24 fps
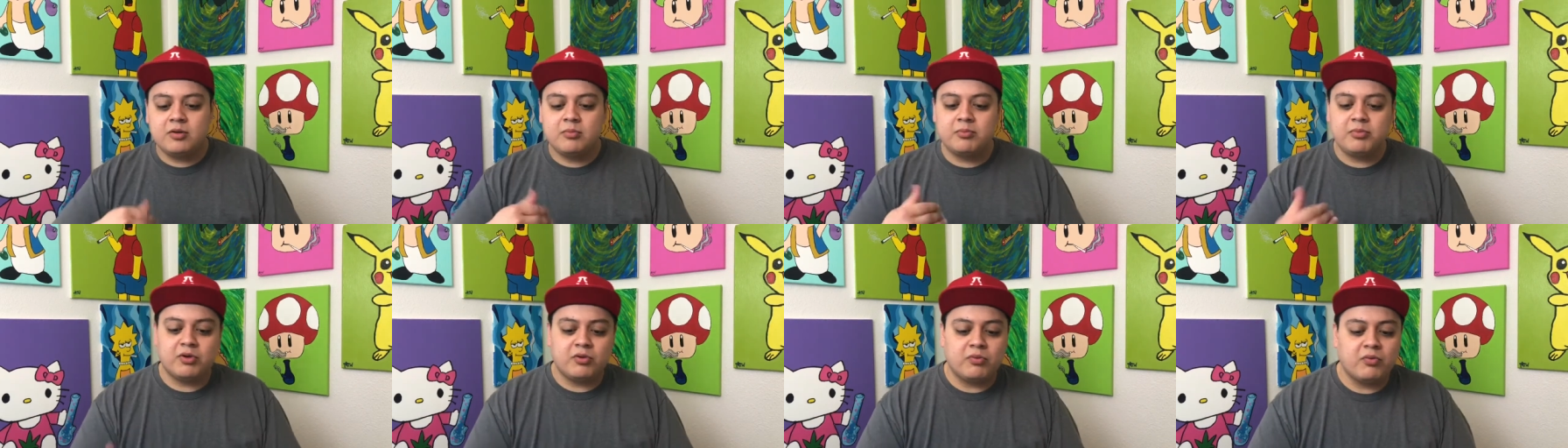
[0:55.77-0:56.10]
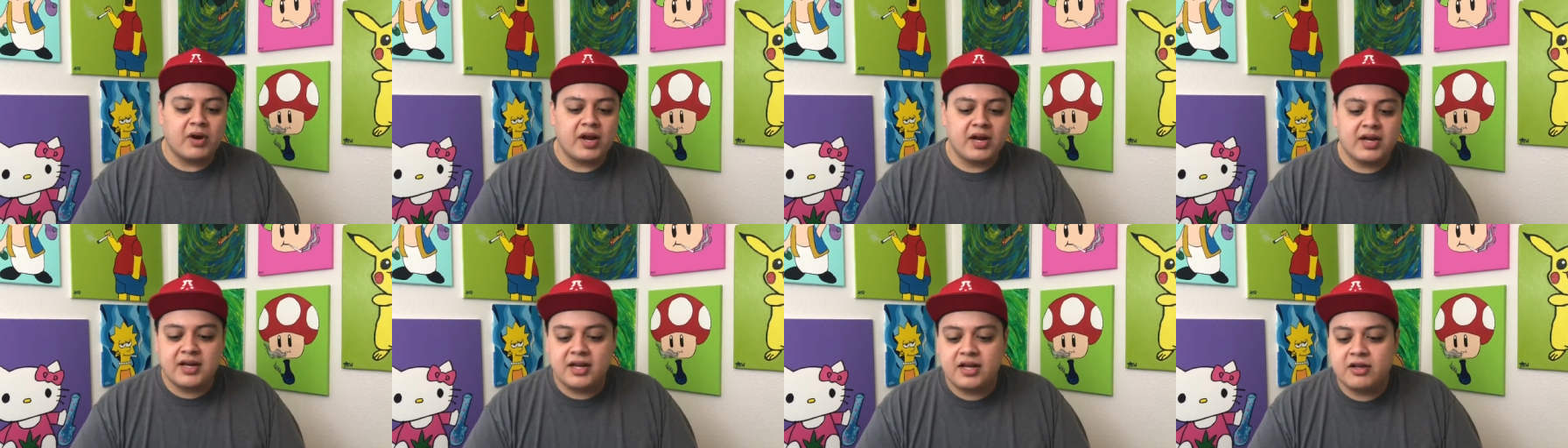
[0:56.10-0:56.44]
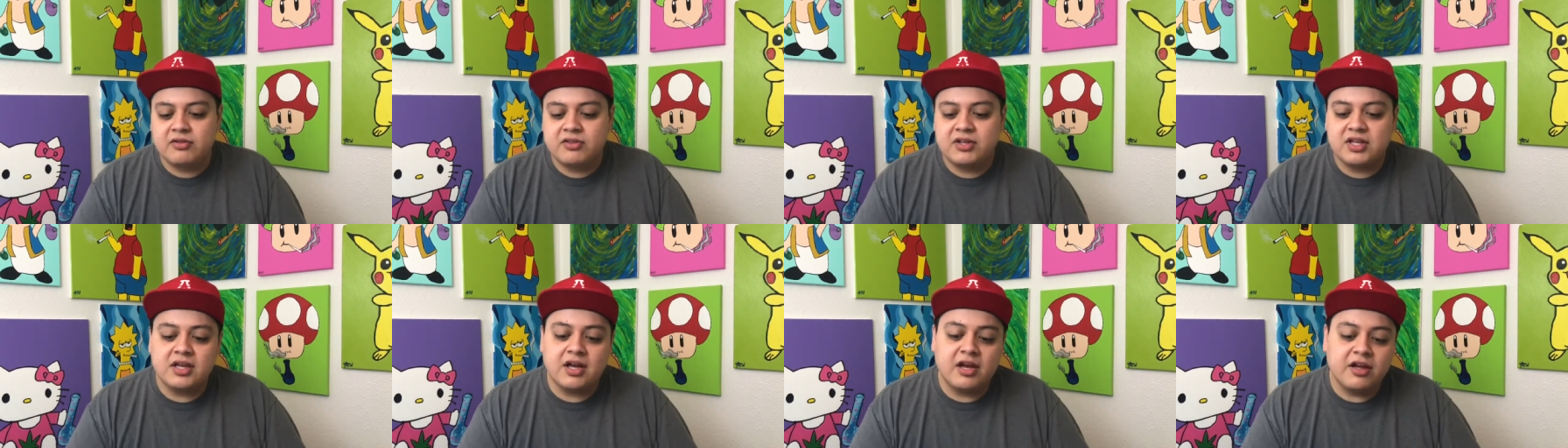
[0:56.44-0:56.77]
But right now,
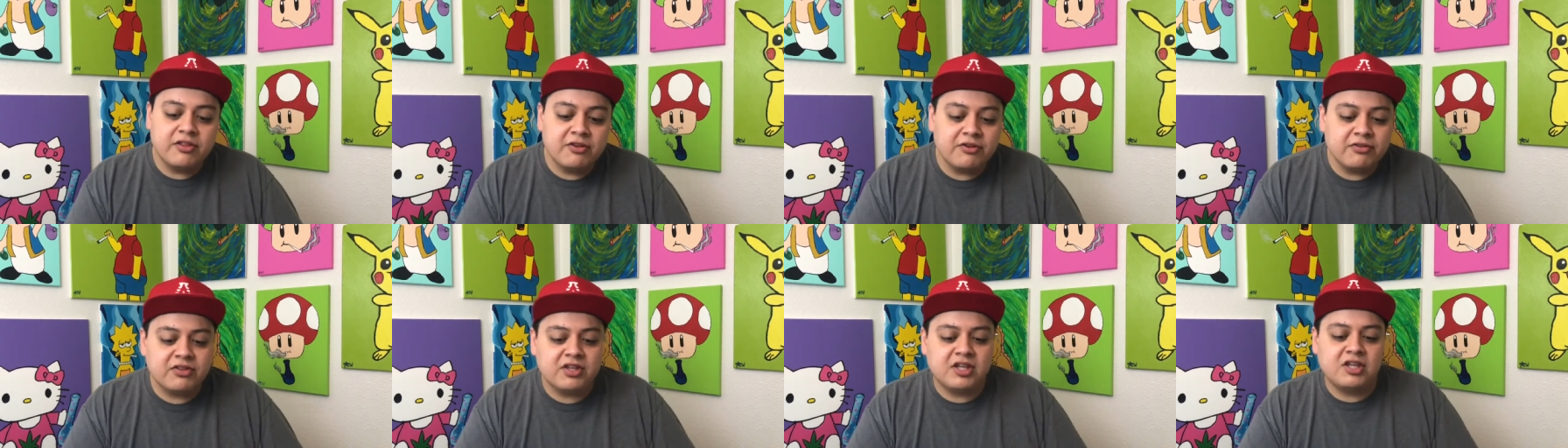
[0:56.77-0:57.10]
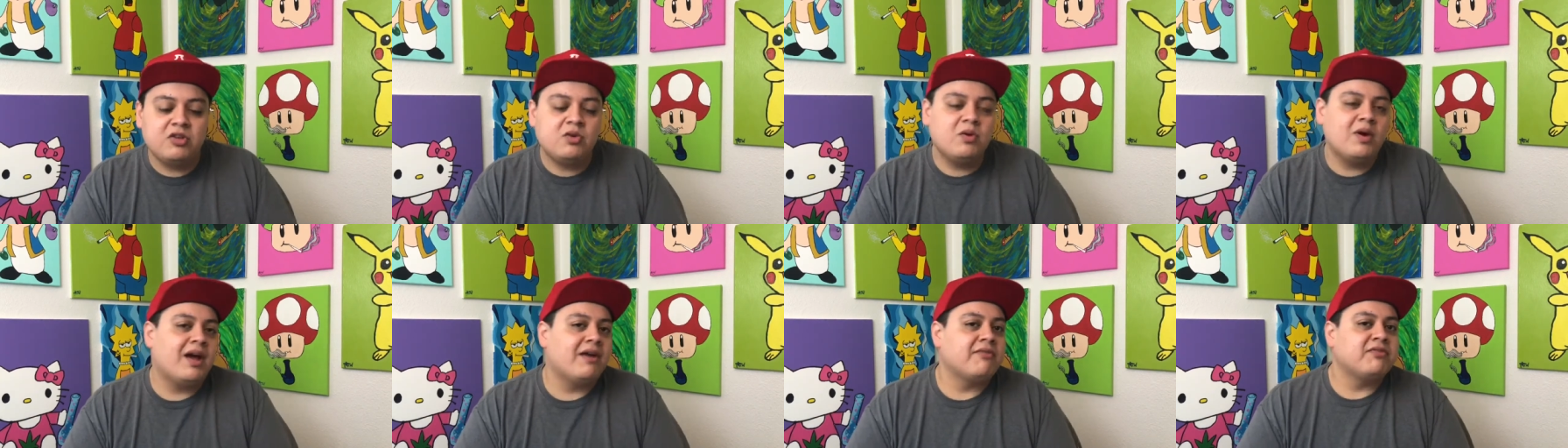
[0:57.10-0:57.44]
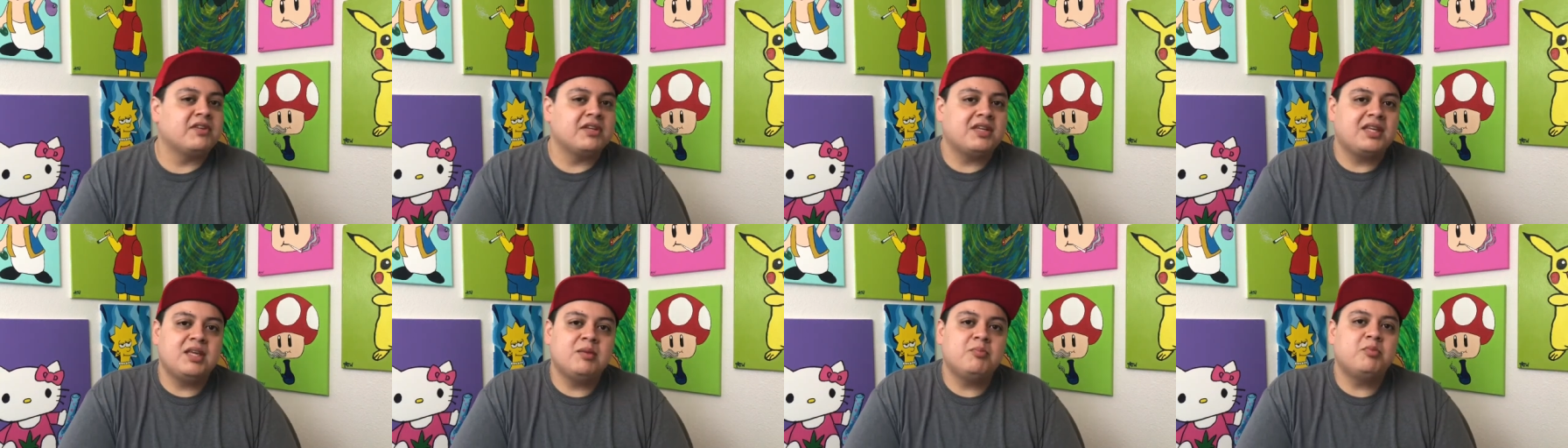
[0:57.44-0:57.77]
the other thing you have
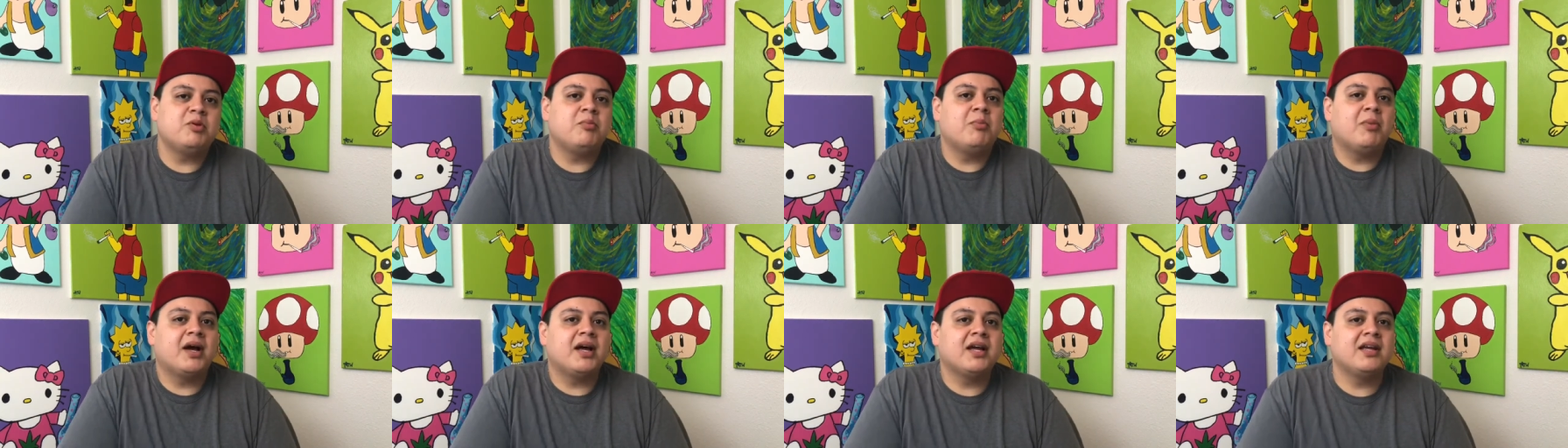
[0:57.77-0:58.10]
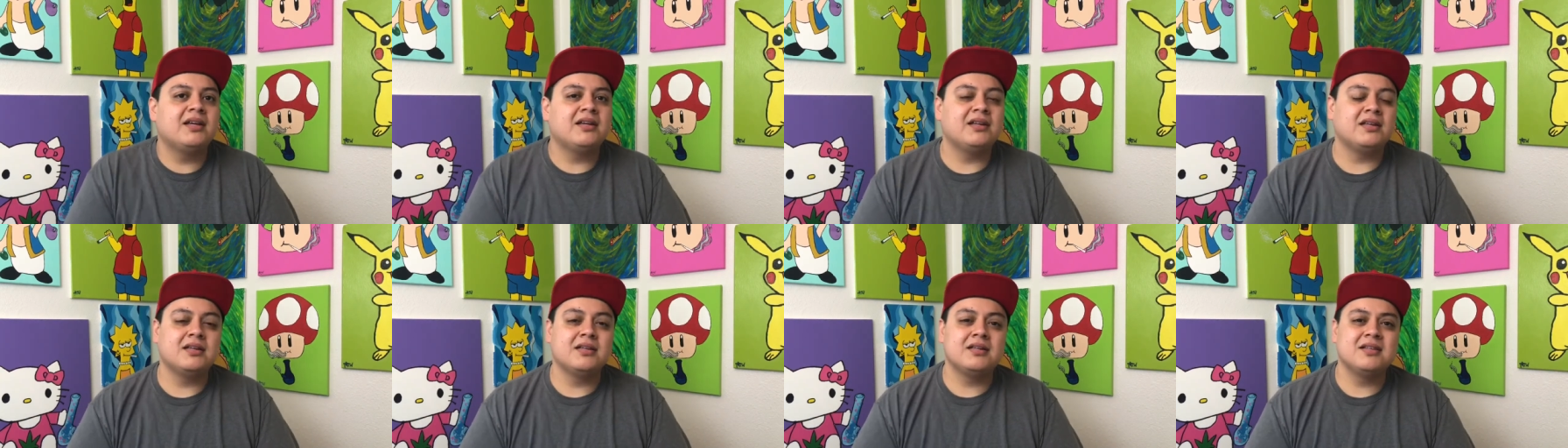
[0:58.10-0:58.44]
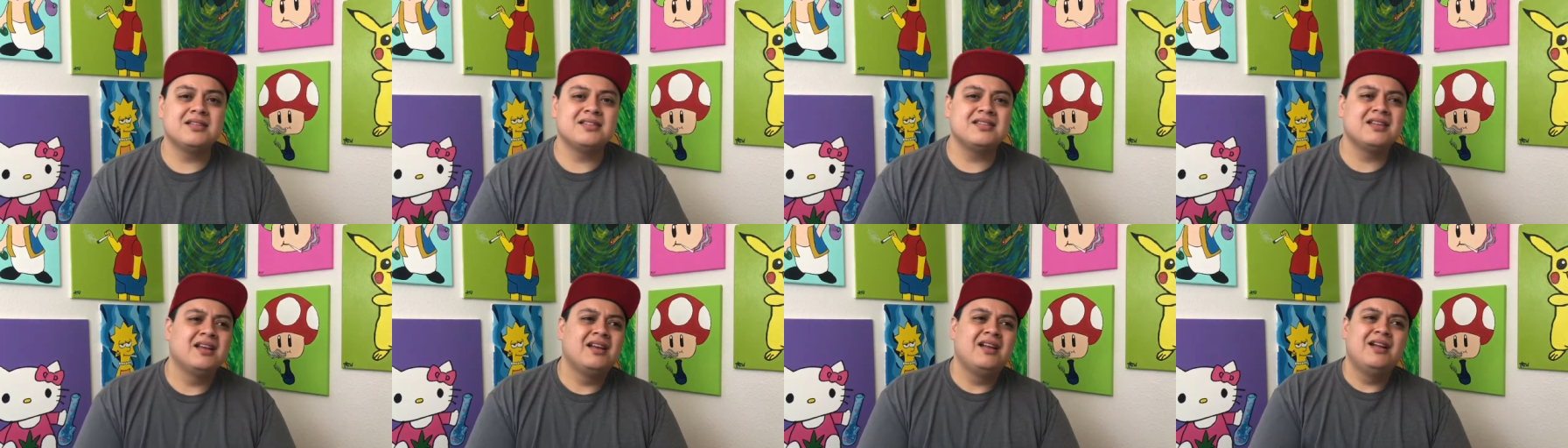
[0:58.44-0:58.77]
to keep in mind
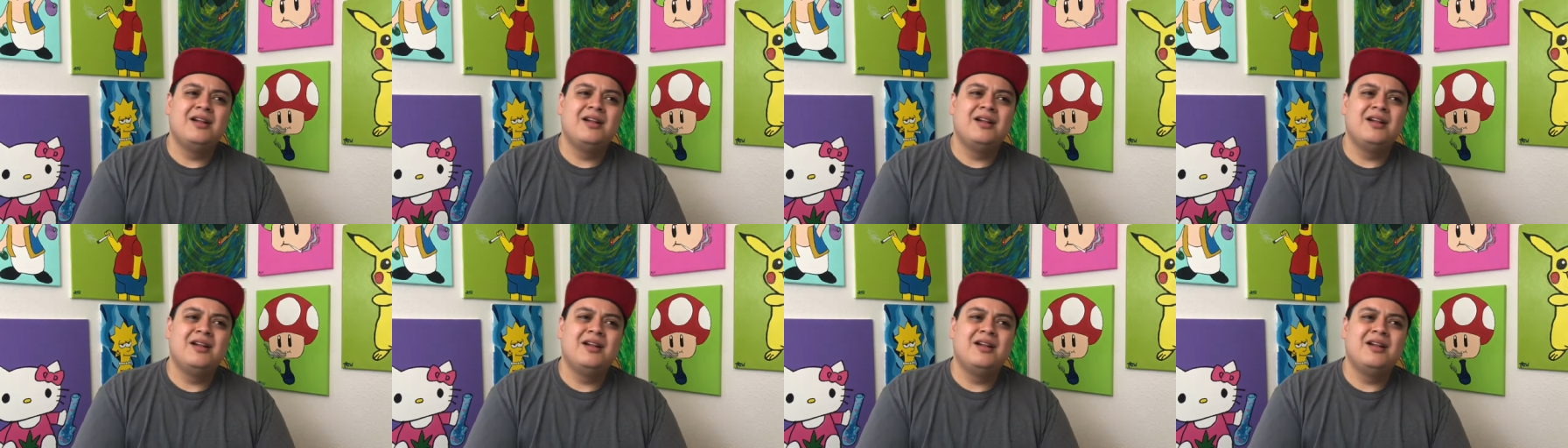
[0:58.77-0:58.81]
is